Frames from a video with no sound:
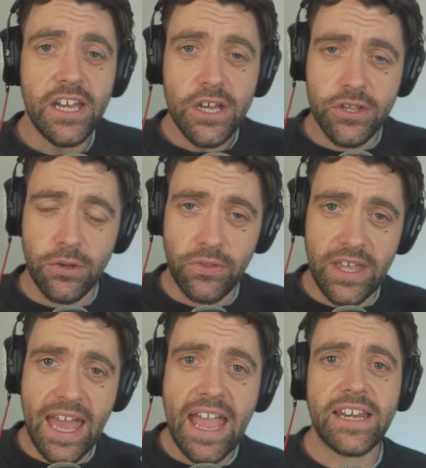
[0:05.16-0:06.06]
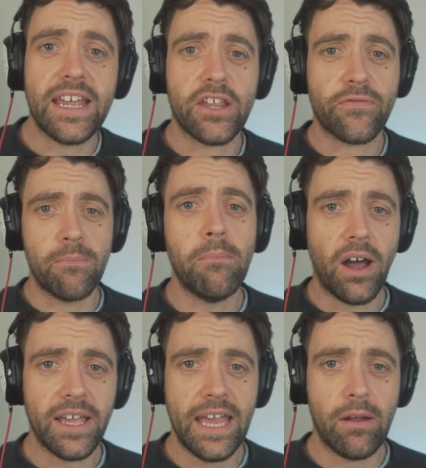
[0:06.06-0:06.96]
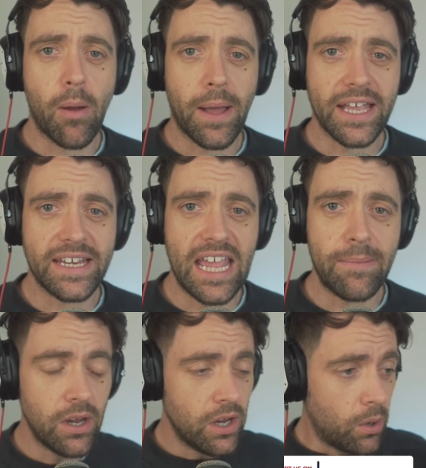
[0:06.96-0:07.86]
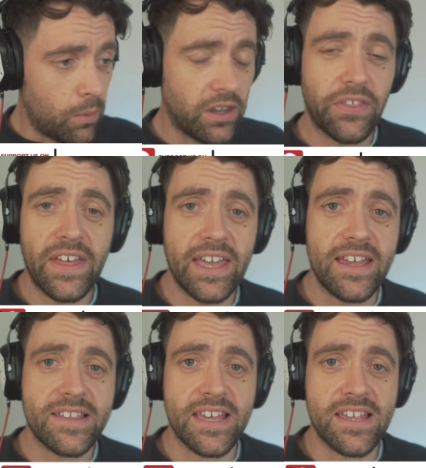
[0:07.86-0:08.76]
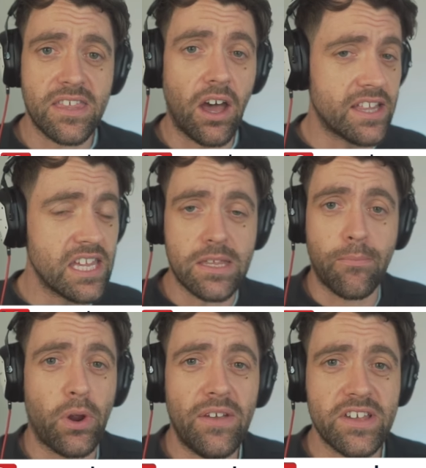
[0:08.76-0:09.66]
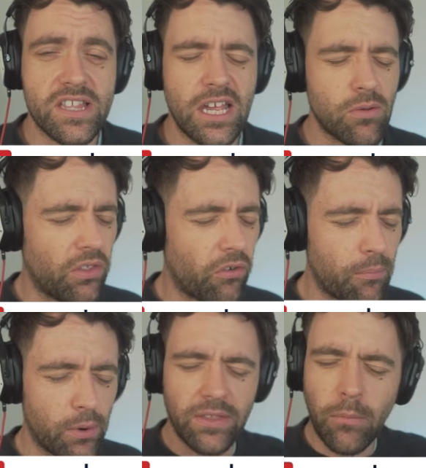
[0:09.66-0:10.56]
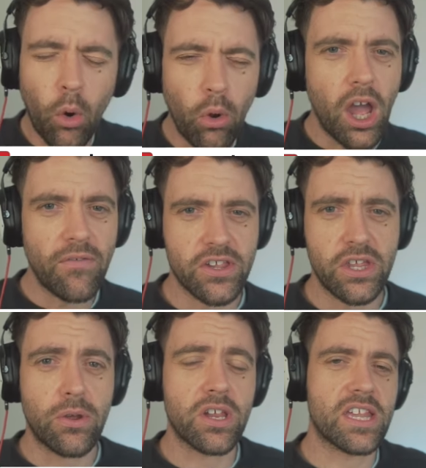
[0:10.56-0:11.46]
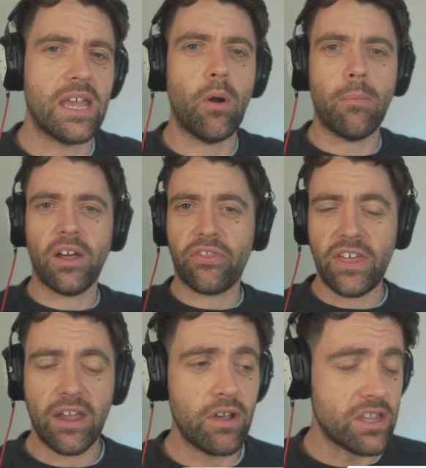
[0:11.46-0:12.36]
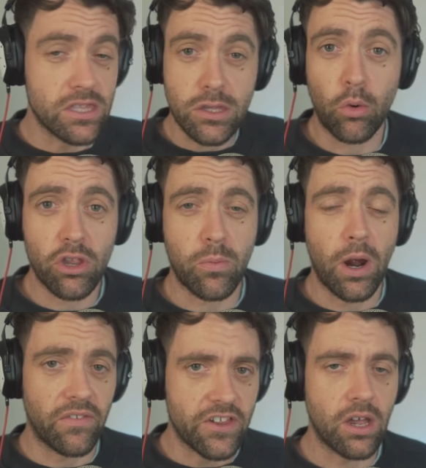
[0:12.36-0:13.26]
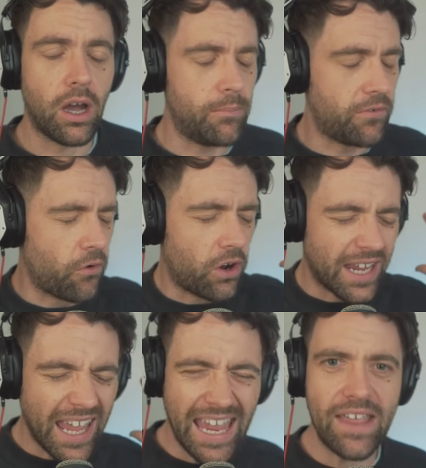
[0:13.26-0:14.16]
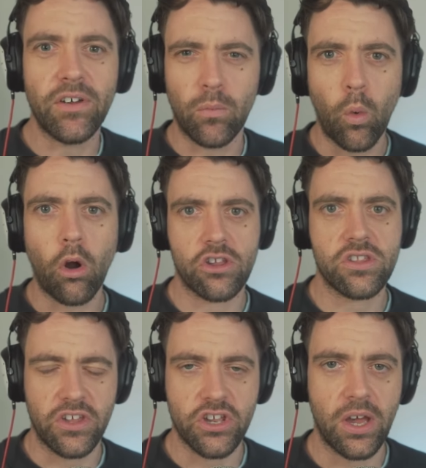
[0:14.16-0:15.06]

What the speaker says: to the endings from My Hero Academia. Well, the thing is that I did them previously, so I thought I'd bring them all over so you could see what my theories and thoughts were at the time before I'd even watched the show